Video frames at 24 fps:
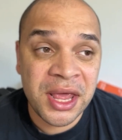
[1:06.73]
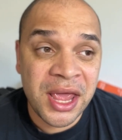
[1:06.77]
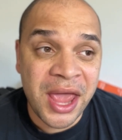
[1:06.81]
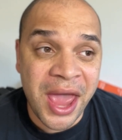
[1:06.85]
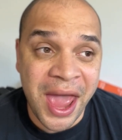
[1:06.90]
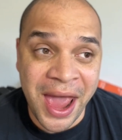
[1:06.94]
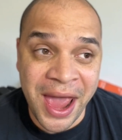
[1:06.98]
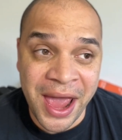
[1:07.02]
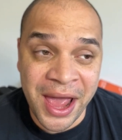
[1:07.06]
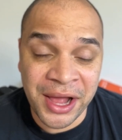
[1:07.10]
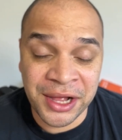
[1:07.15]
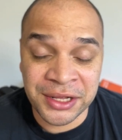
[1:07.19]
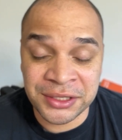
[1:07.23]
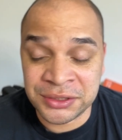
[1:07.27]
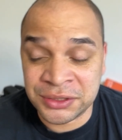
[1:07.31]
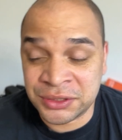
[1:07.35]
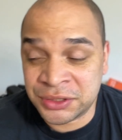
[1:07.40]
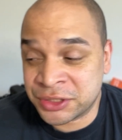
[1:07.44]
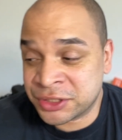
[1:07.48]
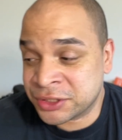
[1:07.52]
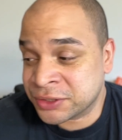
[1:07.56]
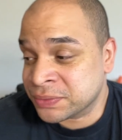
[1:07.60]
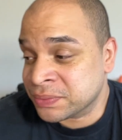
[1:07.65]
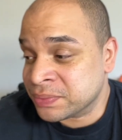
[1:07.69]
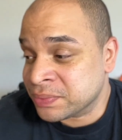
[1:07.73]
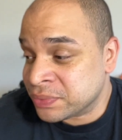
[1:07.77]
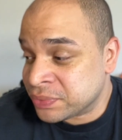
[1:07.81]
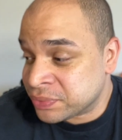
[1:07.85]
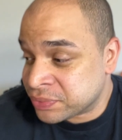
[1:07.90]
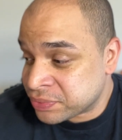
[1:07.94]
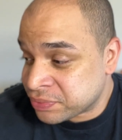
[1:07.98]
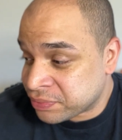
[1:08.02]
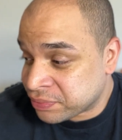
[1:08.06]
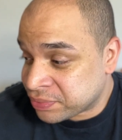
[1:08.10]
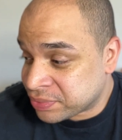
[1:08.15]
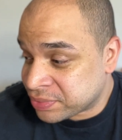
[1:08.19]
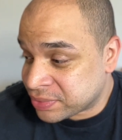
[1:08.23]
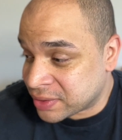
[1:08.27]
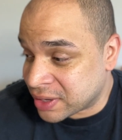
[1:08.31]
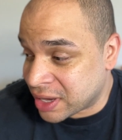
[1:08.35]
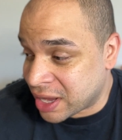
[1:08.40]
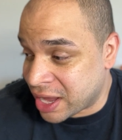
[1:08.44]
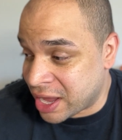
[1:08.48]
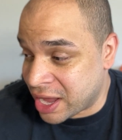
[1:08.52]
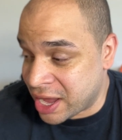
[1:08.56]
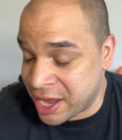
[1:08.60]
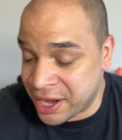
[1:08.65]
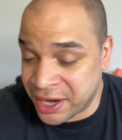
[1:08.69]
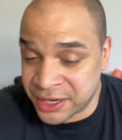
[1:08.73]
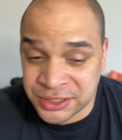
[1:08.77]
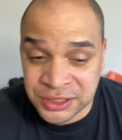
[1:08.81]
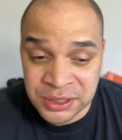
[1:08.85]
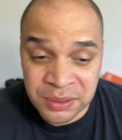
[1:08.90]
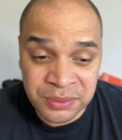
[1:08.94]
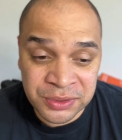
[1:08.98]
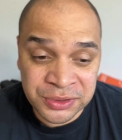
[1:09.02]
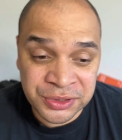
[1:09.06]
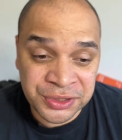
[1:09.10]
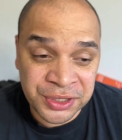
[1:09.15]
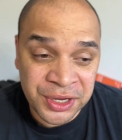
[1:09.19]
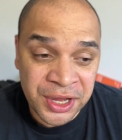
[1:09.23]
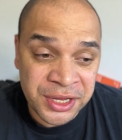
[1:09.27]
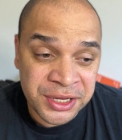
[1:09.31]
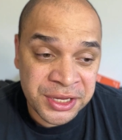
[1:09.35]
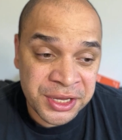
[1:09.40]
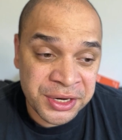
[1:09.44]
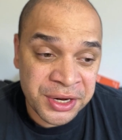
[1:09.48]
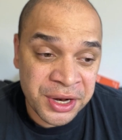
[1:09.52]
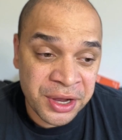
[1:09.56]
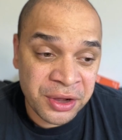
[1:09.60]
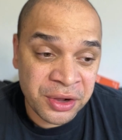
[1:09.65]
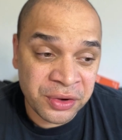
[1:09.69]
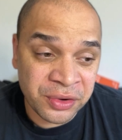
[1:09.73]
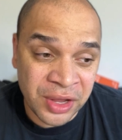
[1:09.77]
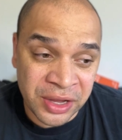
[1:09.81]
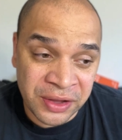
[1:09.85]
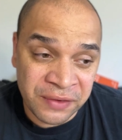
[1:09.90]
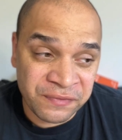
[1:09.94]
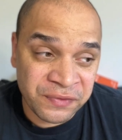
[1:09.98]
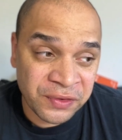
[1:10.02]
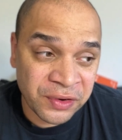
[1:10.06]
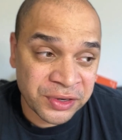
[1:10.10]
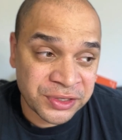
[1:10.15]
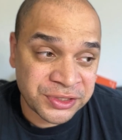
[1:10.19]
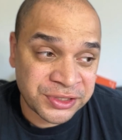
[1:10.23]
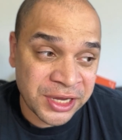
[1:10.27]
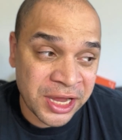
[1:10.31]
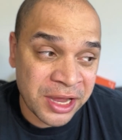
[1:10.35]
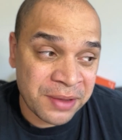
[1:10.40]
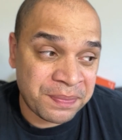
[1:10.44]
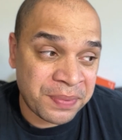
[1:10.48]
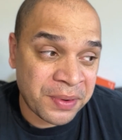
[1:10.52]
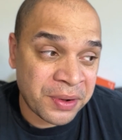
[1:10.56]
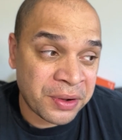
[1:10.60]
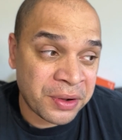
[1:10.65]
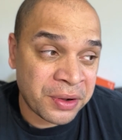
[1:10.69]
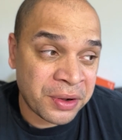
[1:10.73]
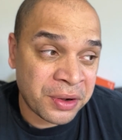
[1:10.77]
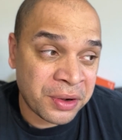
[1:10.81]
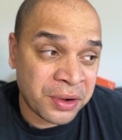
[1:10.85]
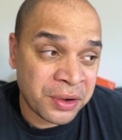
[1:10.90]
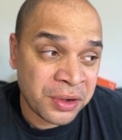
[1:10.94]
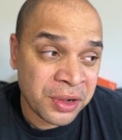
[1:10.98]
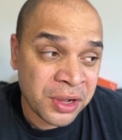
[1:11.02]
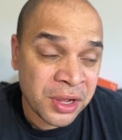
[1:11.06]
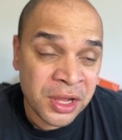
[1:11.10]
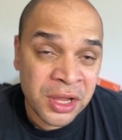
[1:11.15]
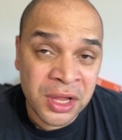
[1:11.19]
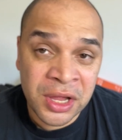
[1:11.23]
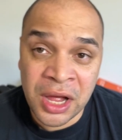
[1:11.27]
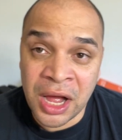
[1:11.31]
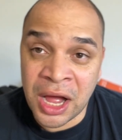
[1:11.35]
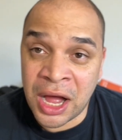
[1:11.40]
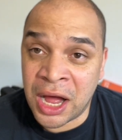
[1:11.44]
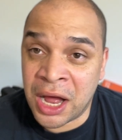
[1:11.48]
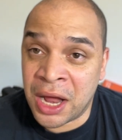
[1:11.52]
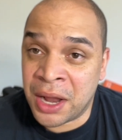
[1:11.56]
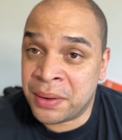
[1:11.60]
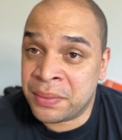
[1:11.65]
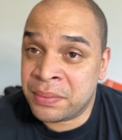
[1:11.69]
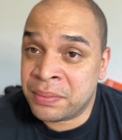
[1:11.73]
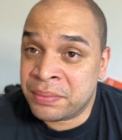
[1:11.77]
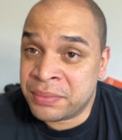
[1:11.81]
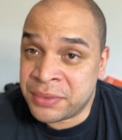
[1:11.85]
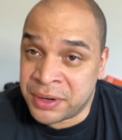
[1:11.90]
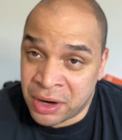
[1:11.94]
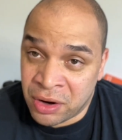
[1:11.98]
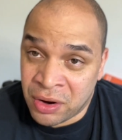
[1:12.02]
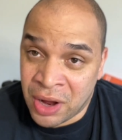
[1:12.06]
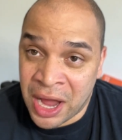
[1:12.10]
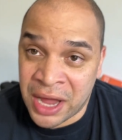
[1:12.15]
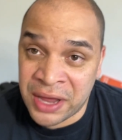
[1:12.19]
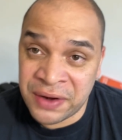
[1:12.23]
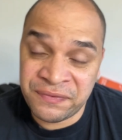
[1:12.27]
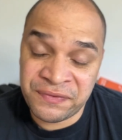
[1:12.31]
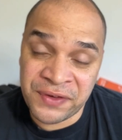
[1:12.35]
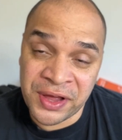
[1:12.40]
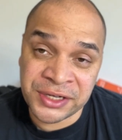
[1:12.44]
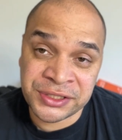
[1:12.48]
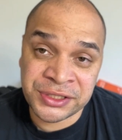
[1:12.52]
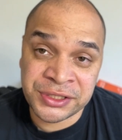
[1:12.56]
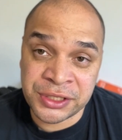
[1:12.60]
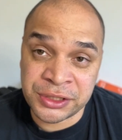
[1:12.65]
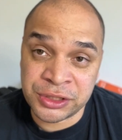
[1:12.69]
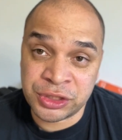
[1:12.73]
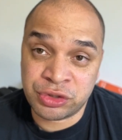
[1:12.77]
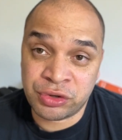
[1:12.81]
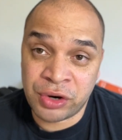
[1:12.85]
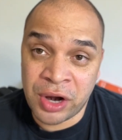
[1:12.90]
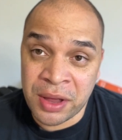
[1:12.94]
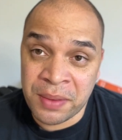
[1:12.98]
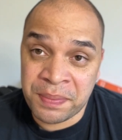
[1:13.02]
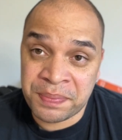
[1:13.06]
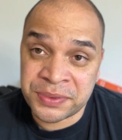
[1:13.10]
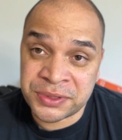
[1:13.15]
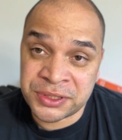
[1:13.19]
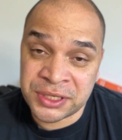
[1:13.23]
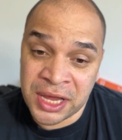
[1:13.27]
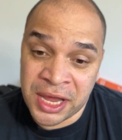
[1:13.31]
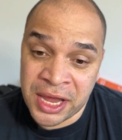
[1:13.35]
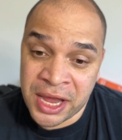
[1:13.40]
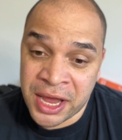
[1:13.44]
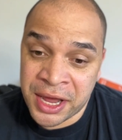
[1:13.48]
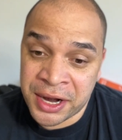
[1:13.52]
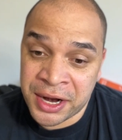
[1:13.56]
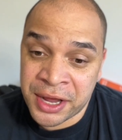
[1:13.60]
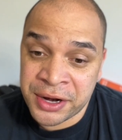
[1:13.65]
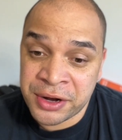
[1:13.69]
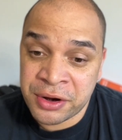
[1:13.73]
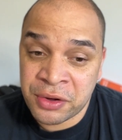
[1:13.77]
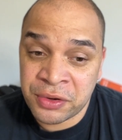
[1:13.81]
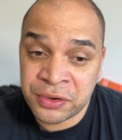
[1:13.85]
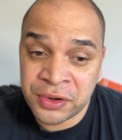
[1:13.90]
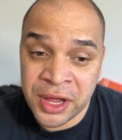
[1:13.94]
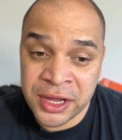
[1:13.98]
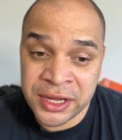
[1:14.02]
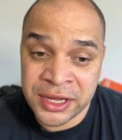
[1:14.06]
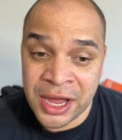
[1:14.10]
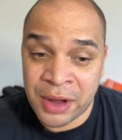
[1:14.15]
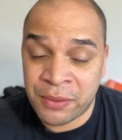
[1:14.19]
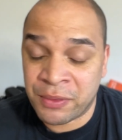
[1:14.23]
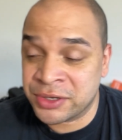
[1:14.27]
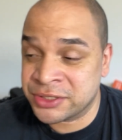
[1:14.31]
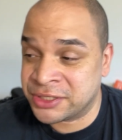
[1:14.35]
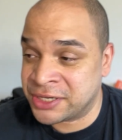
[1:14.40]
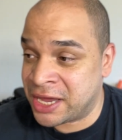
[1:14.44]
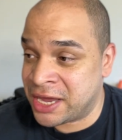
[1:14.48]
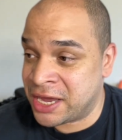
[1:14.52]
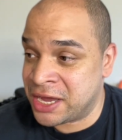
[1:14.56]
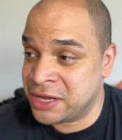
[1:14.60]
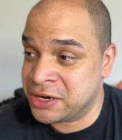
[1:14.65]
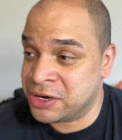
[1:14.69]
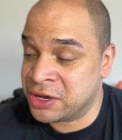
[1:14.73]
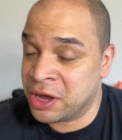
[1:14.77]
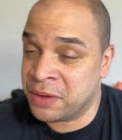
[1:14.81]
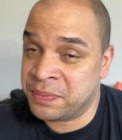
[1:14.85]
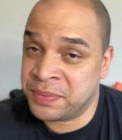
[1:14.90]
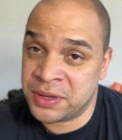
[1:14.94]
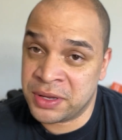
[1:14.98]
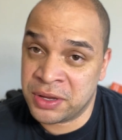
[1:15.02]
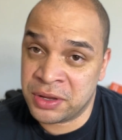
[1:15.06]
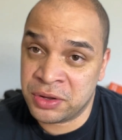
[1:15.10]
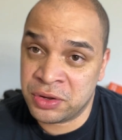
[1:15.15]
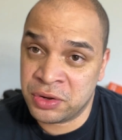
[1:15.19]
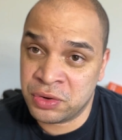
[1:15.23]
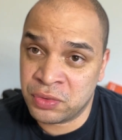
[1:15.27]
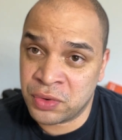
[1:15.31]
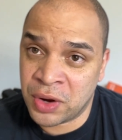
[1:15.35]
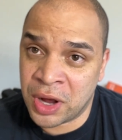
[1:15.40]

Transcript: And it's almost like, like, for example, I invest in trips, and I know, like, I went to AEW.